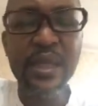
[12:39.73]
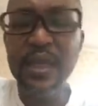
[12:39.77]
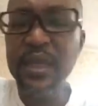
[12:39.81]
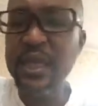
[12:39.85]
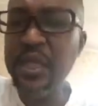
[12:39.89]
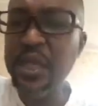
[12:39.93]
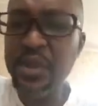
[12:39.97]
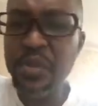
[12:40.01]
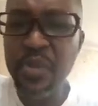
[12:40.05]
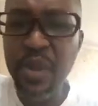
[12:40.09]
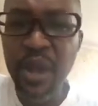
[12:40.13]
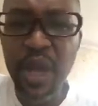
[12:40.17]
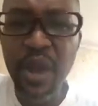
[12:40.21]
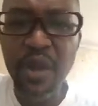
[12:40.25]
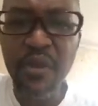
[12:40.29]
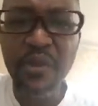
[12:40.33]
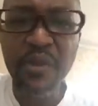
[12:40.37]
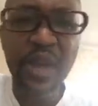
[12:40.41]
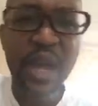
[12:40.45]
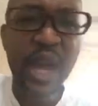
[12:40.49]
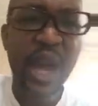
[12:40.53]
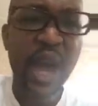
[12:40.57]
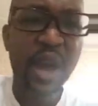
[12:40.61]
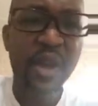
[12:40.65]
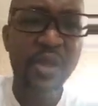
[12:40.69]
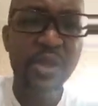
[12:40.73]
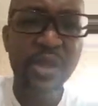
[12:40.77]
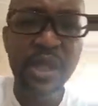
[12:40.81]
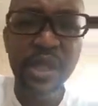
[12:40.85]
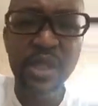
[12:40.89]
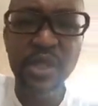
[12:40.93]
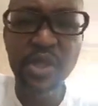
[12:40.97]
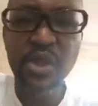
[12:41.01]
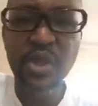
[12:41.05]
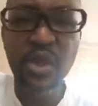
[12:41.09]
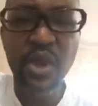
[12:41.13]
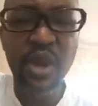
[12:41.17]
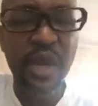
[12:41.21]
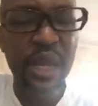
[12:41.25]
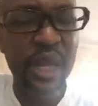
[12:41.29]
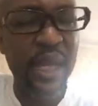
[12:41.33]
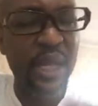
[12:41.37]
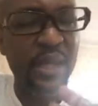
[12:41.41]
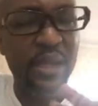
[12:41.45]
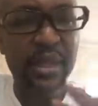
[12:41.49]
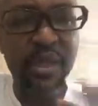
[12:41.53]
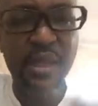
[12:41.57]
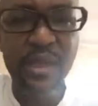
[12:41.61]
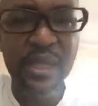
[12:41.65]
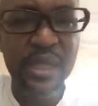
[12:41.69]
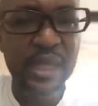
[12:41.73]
display of cows and so on.